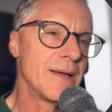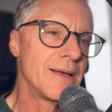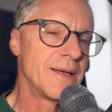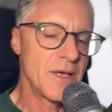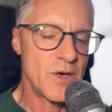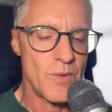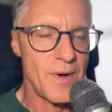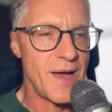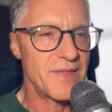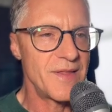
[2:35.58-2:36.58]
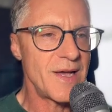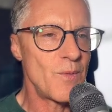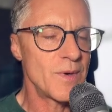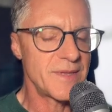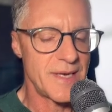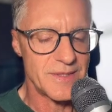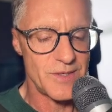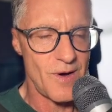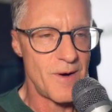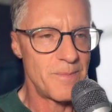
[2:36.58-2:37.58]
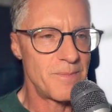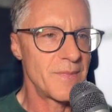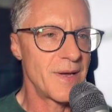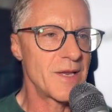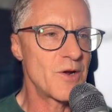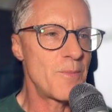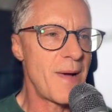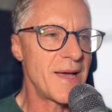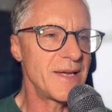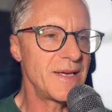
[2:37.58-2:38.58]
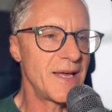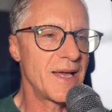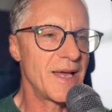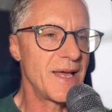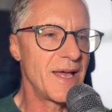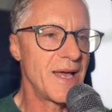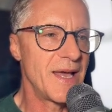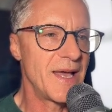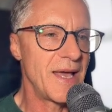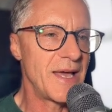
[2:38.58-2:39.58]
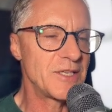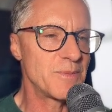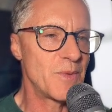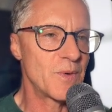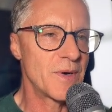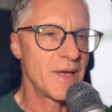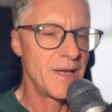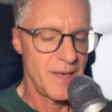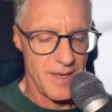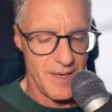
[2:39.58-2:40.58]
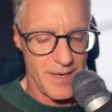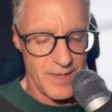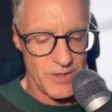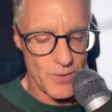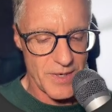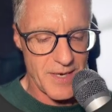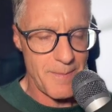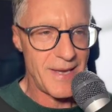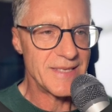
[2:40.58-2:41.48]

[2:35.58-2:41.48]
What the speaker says: You know, I think I want that top. I'm going to go back into edge mode, do a Command